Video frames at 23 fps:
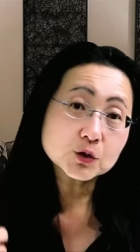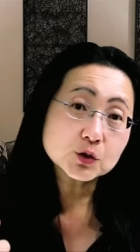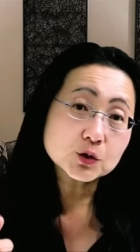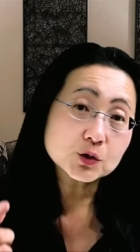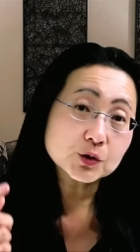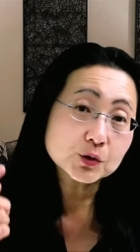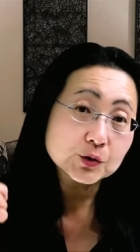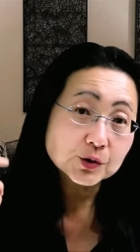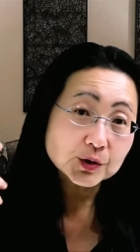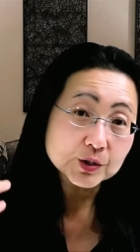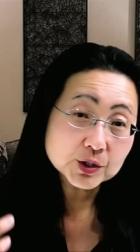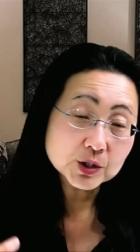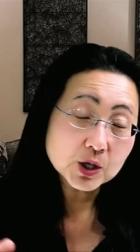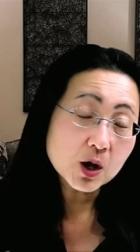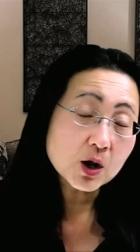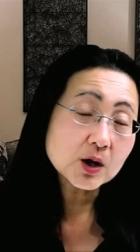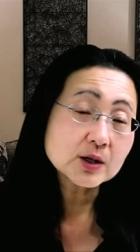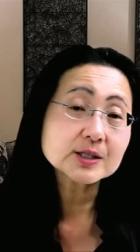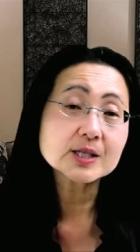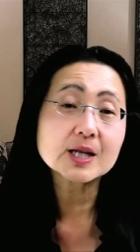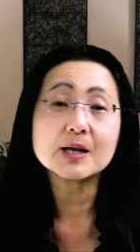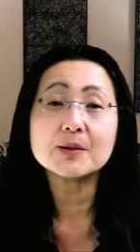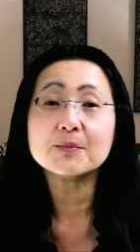sugar,
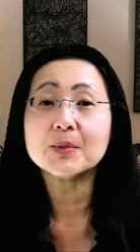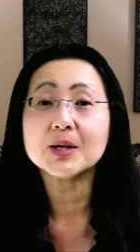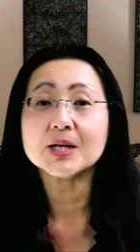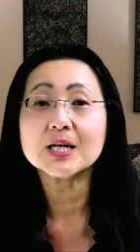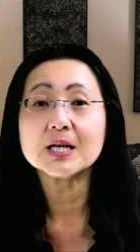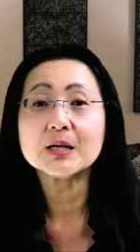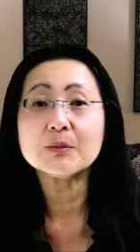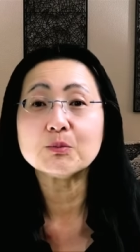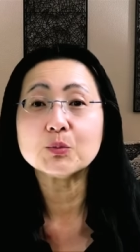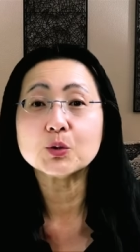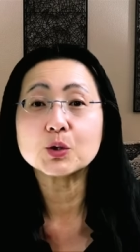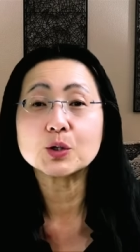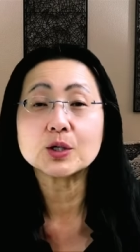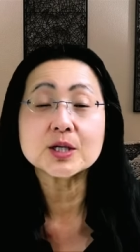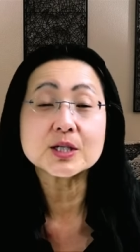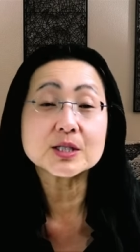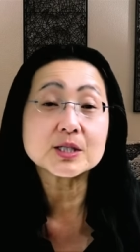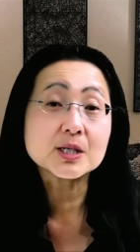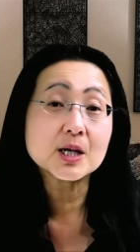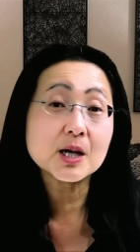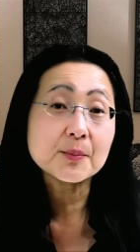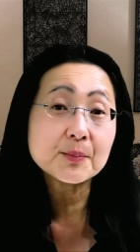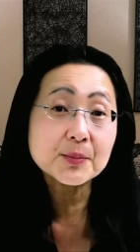salt, and many
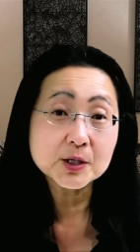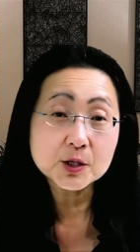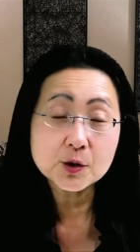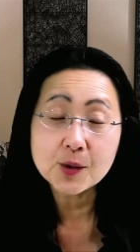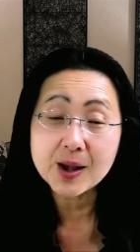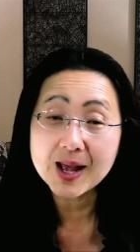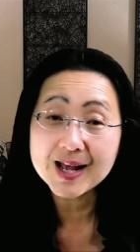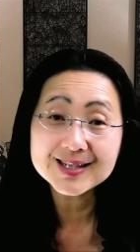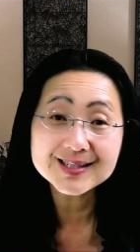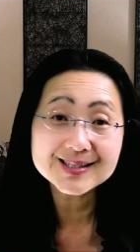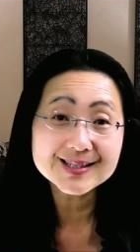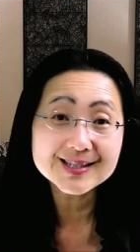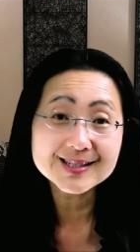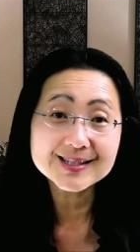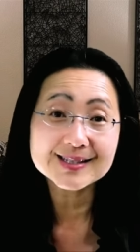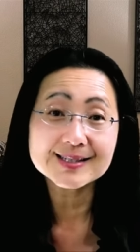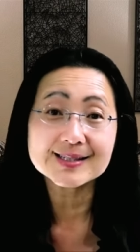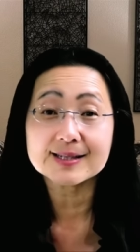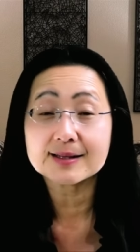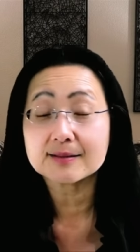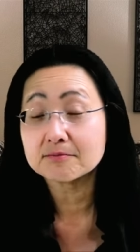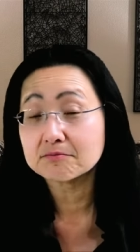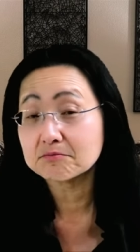put amino acids
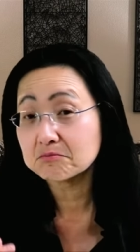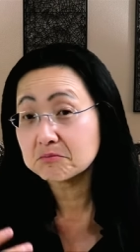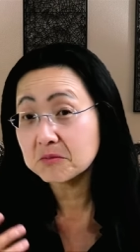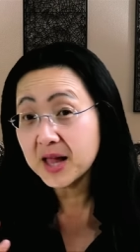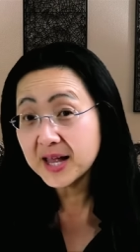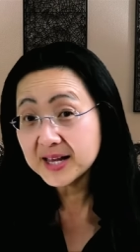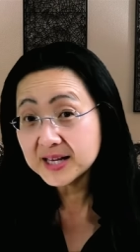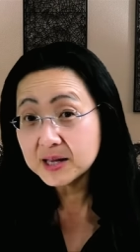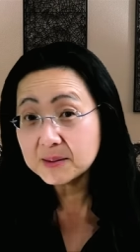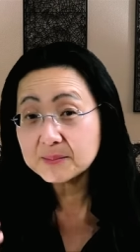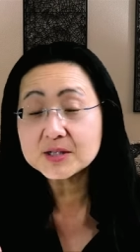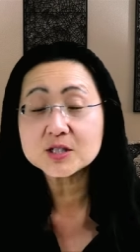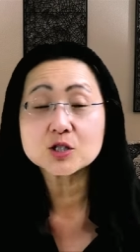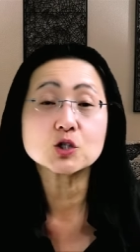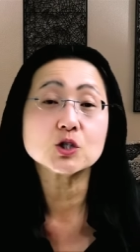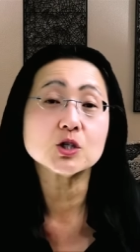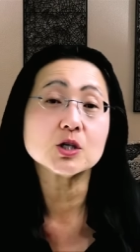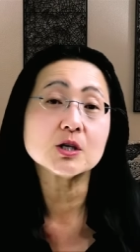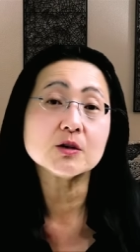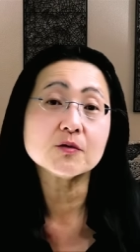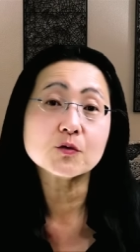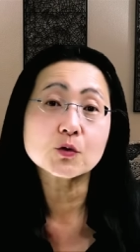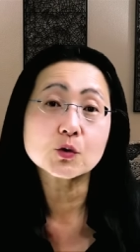like M S
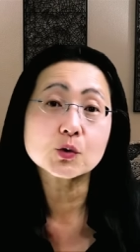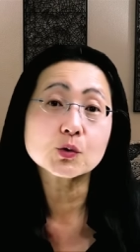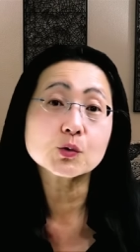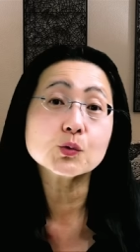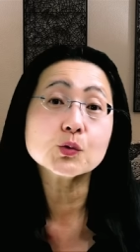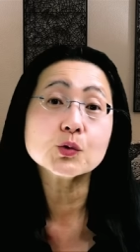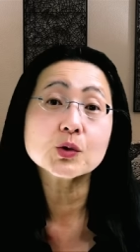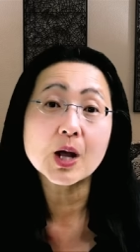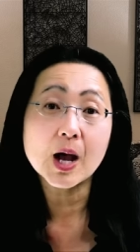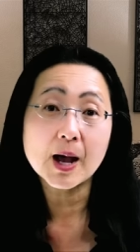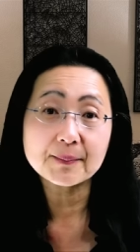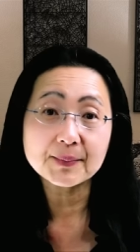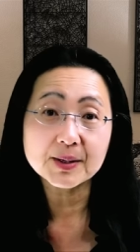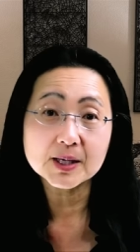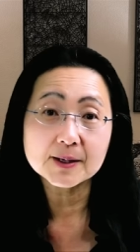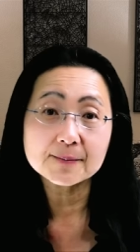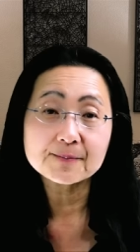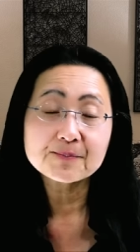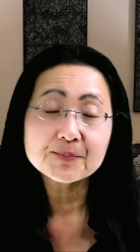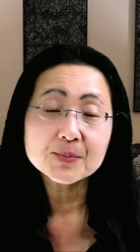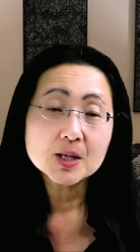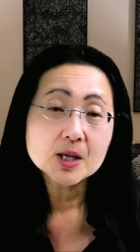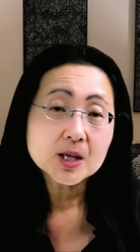G for umami.
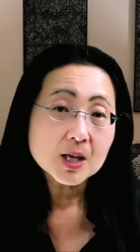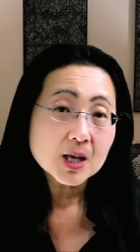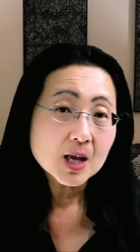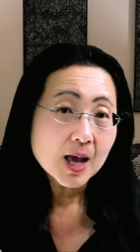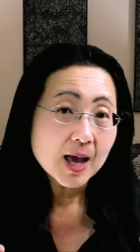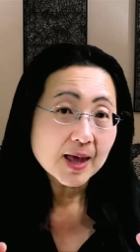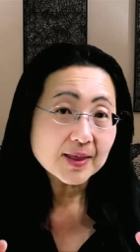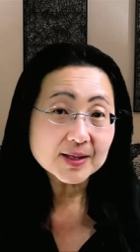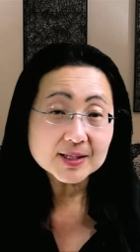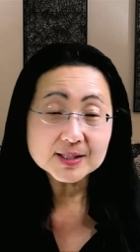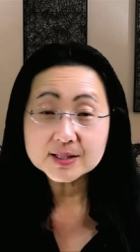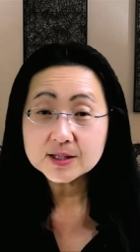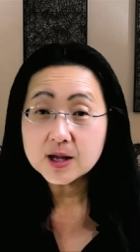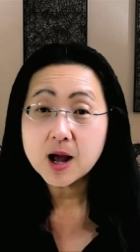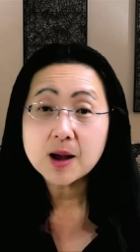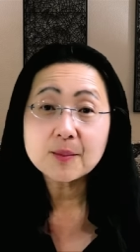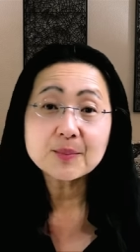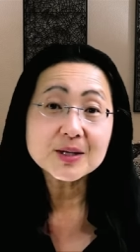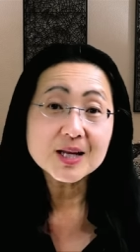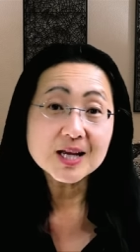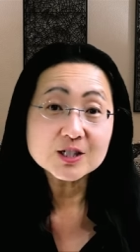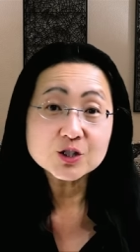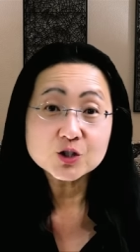And this
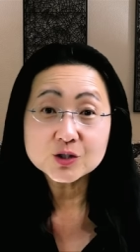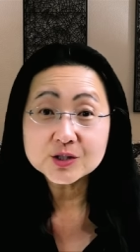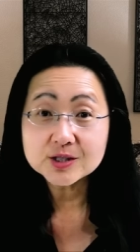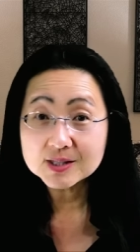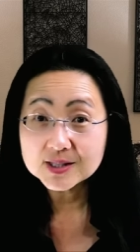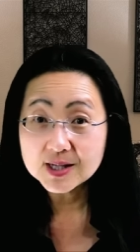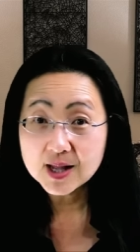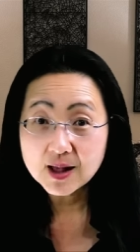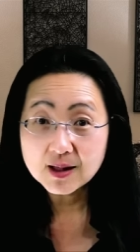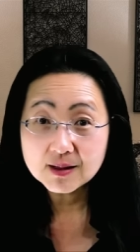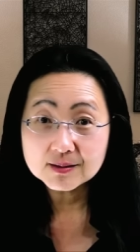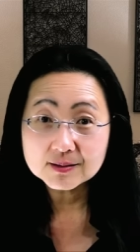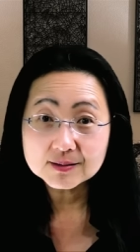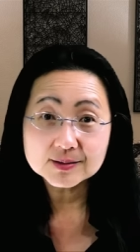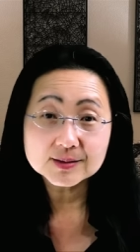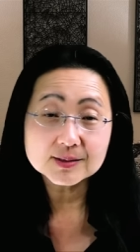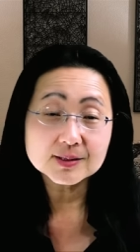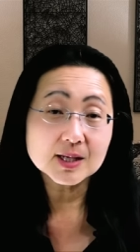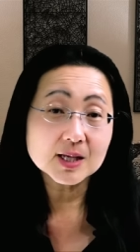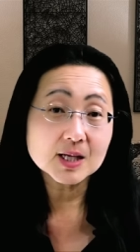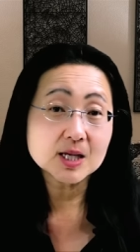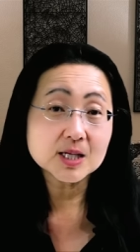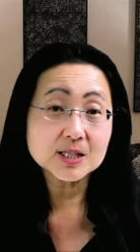combination sells.
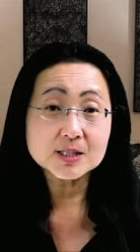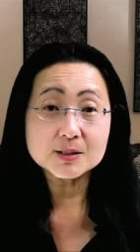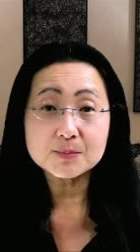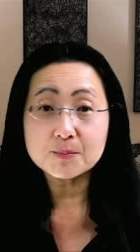It's